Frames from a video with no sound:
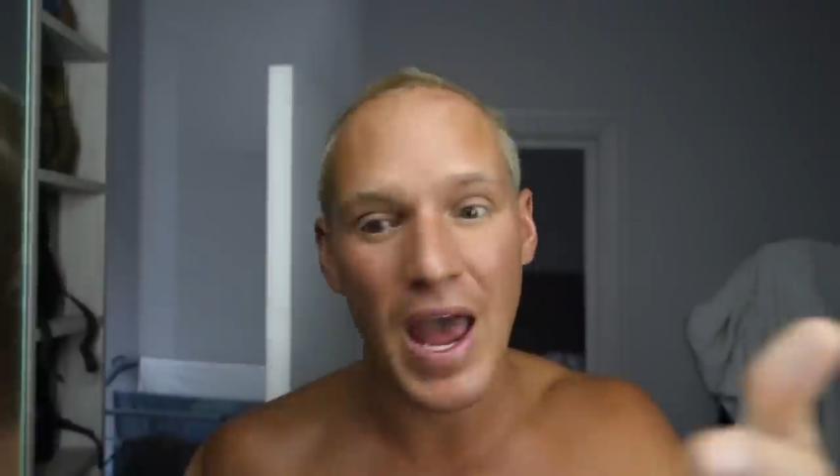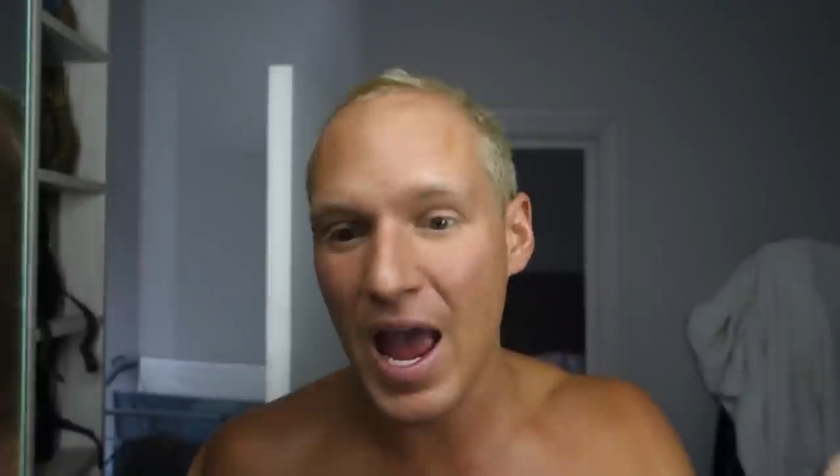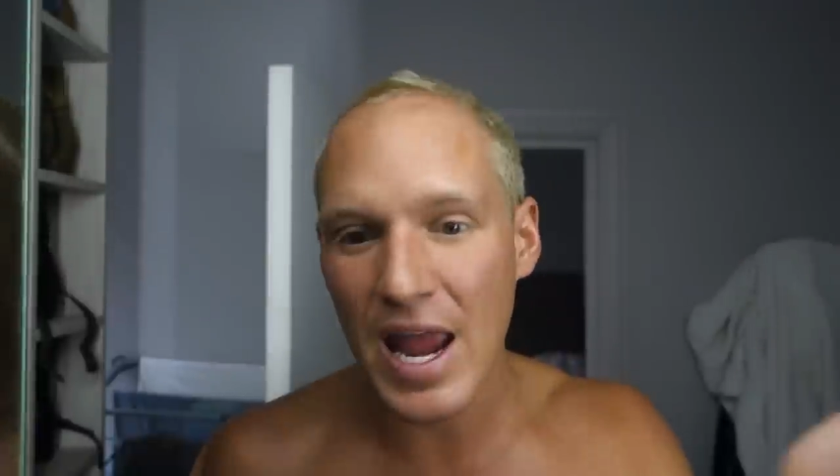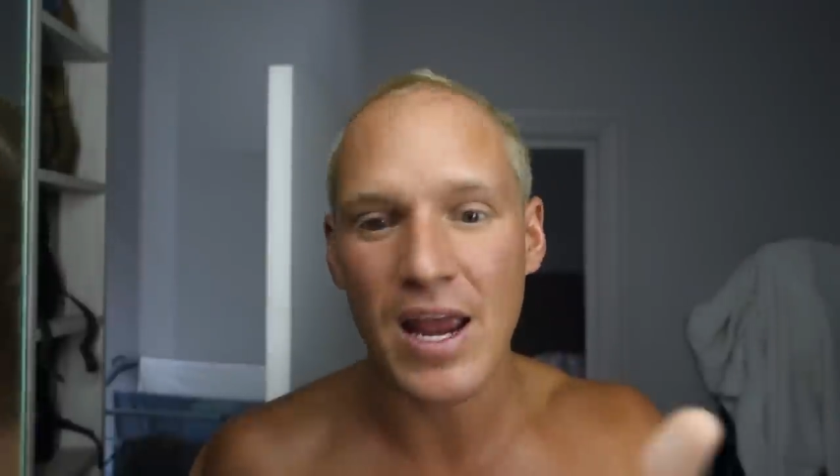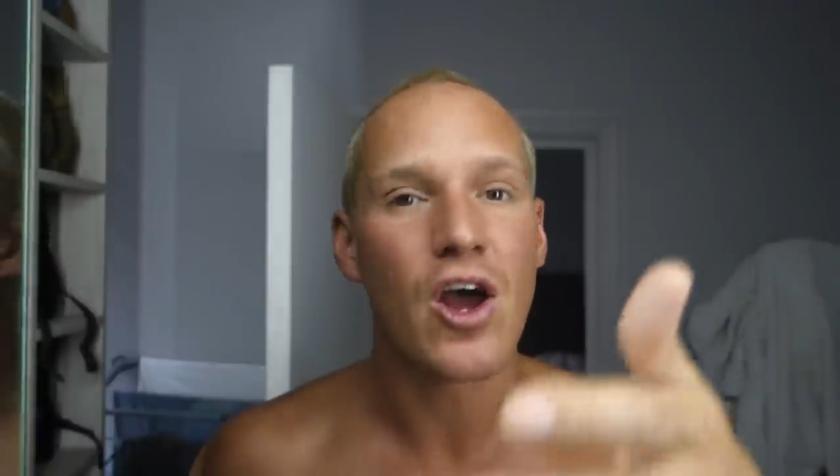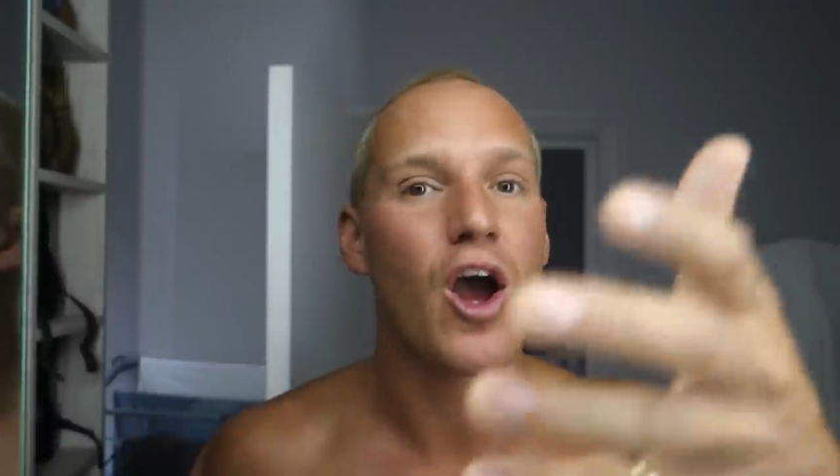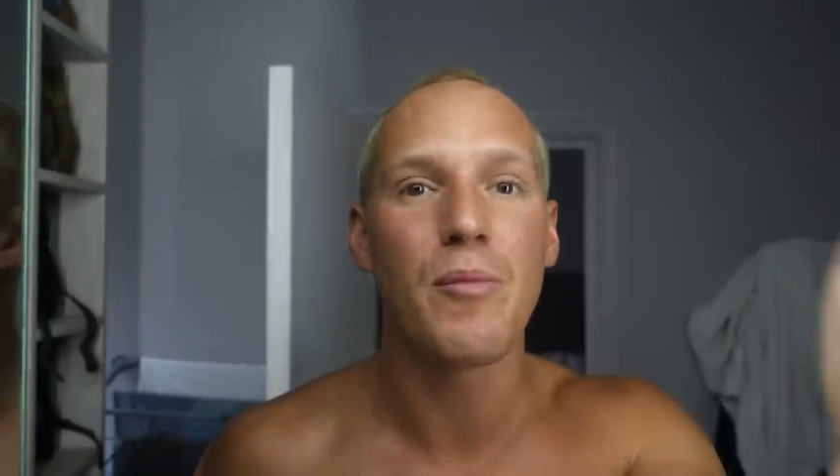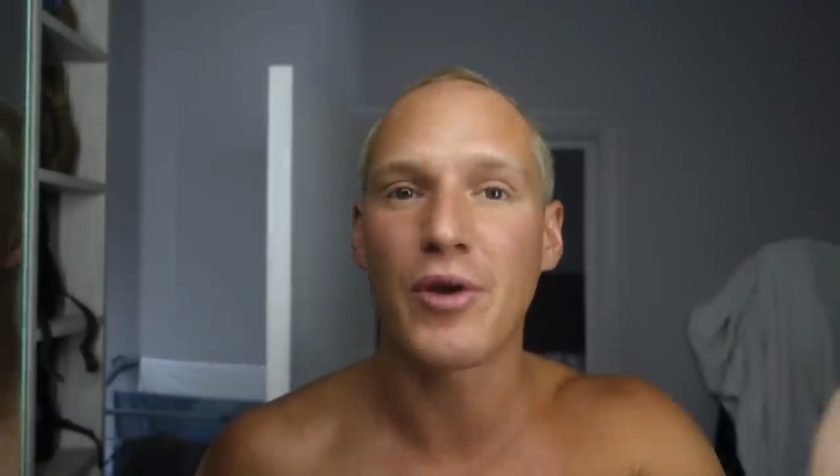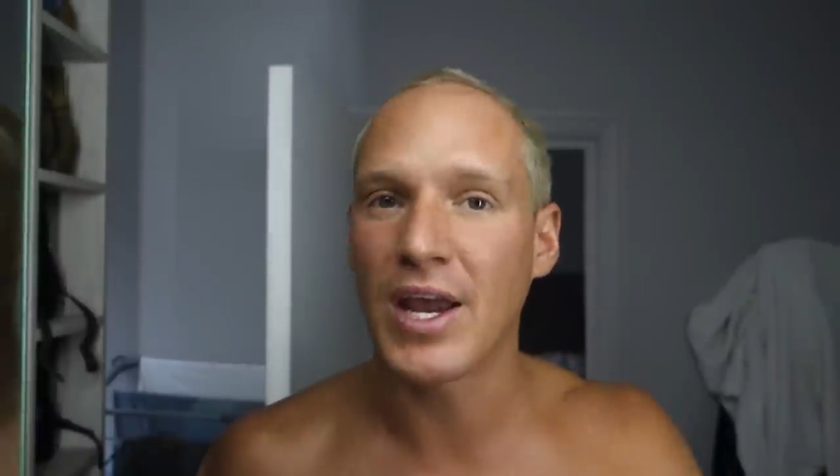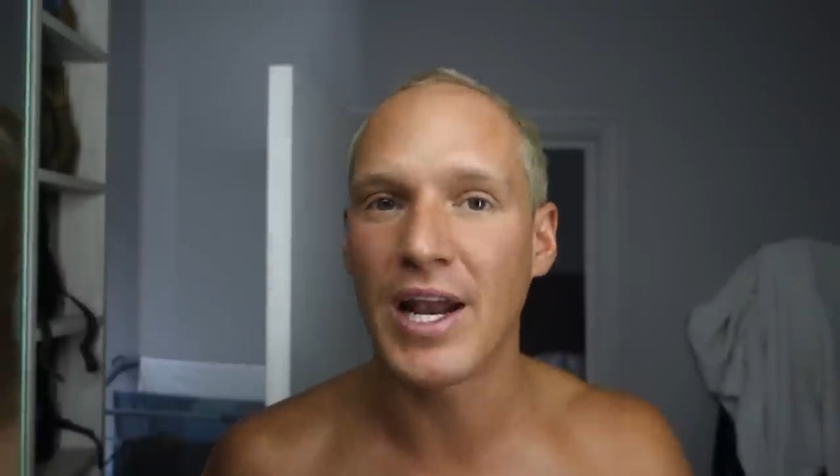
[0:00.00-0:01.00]
hey,
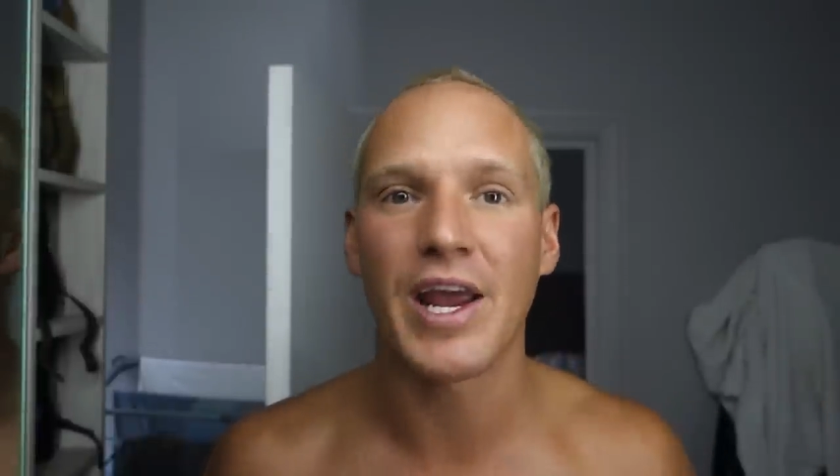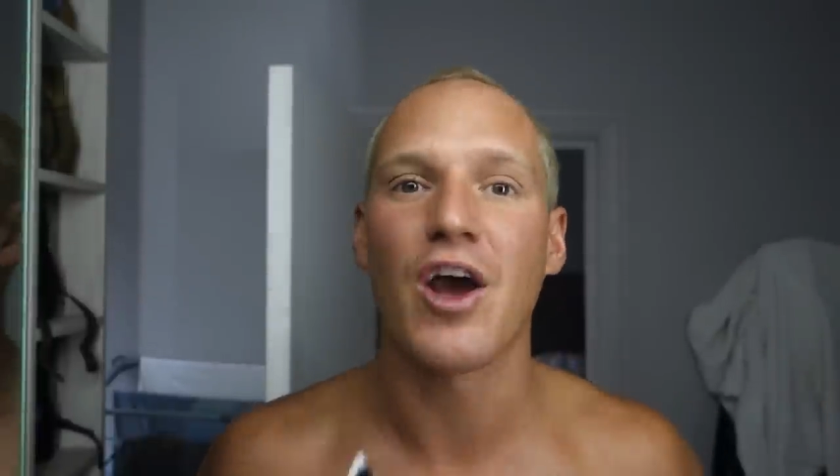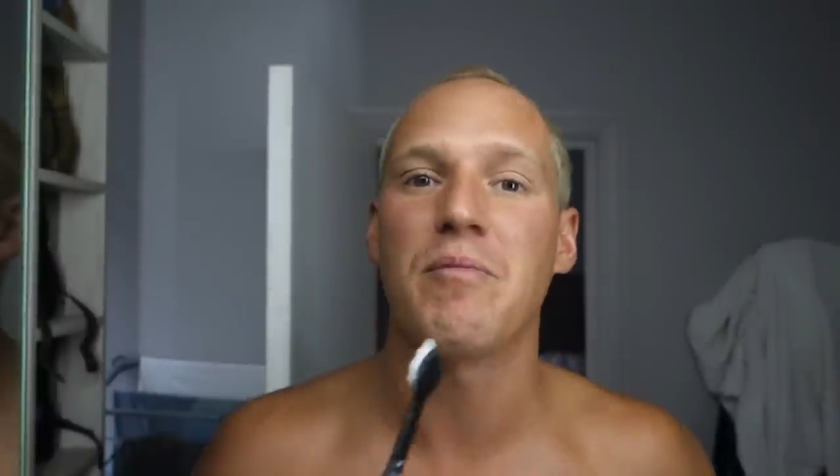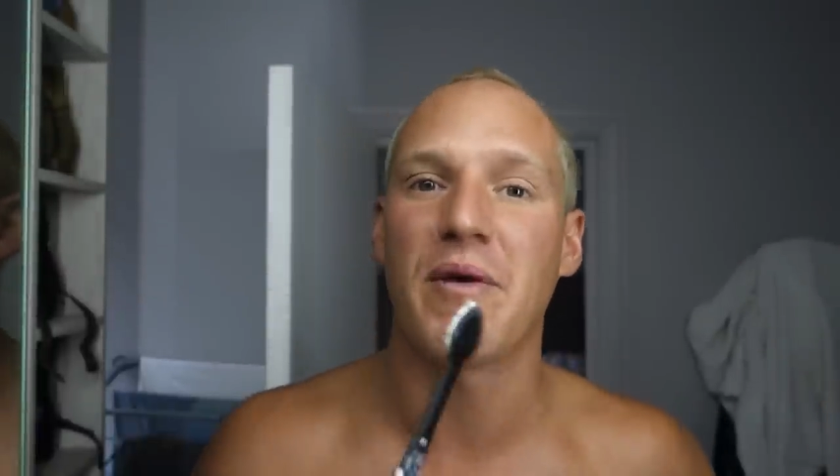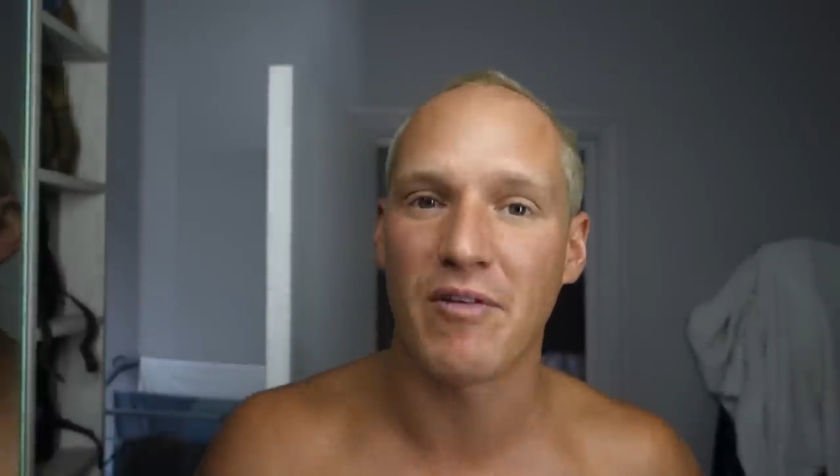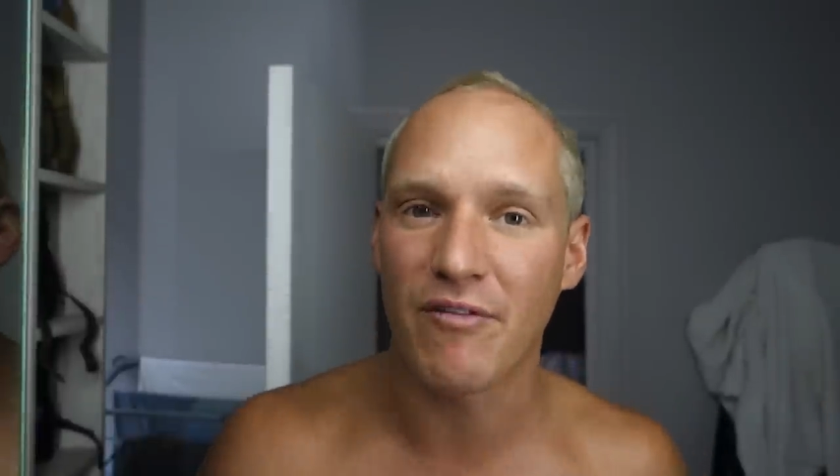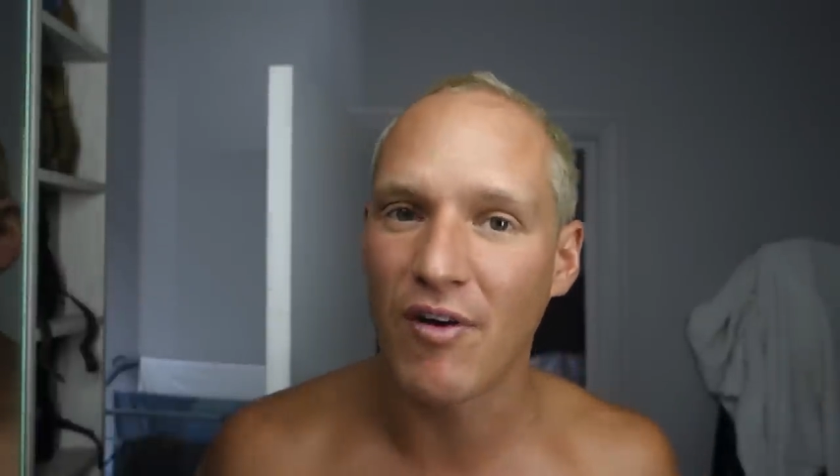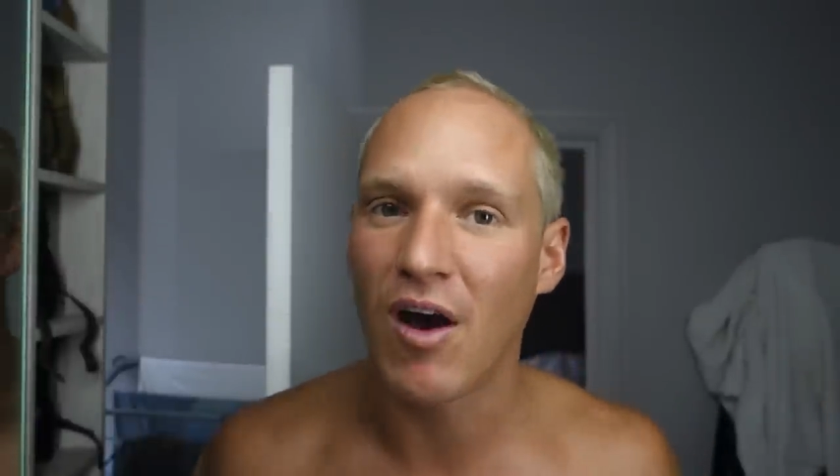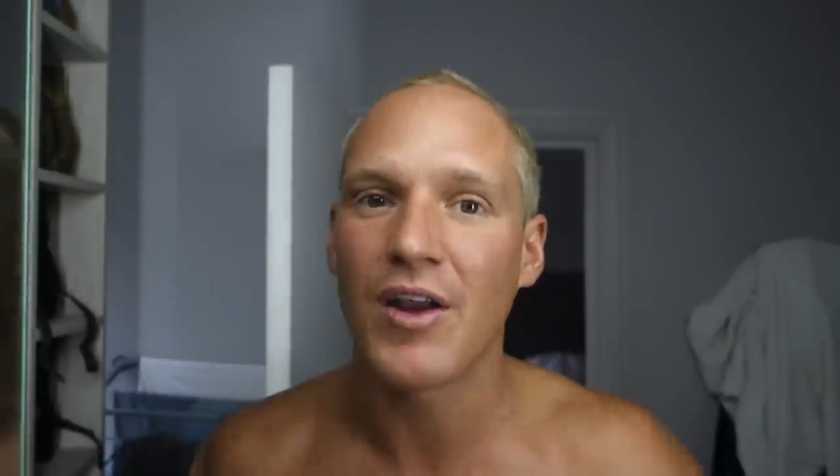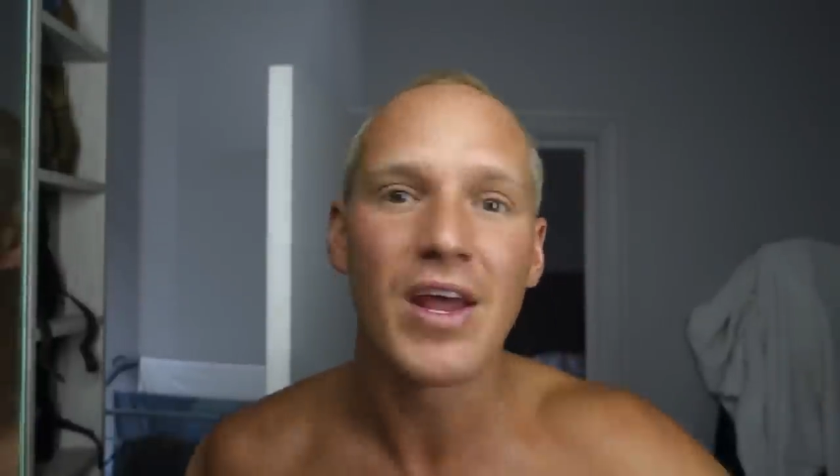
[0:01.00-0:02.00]
hope you're killing it. Hope you're having
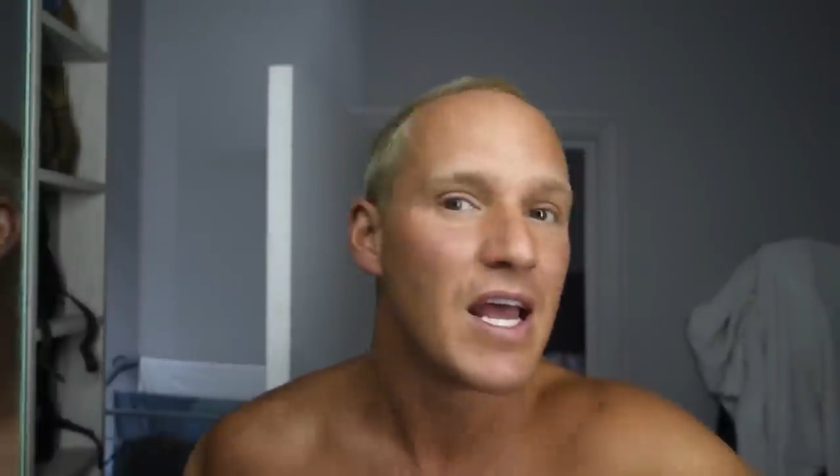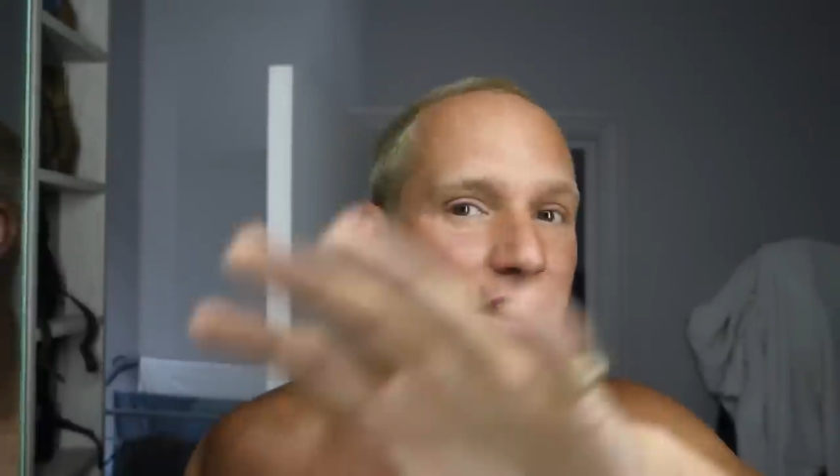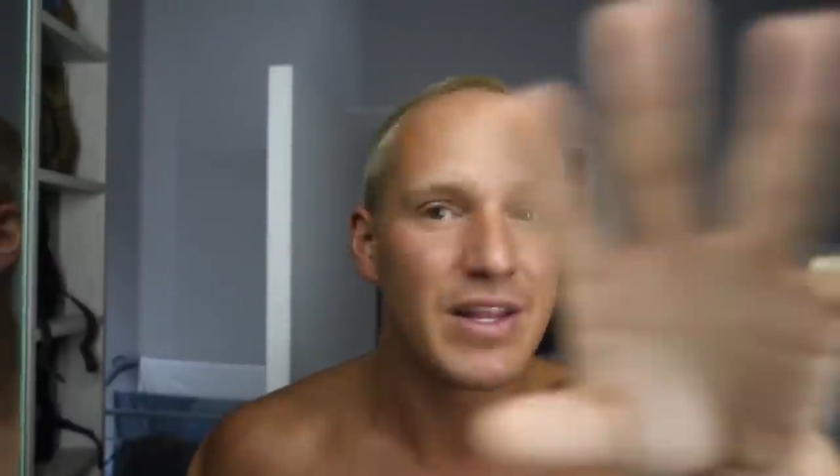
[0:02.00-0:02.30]
fun.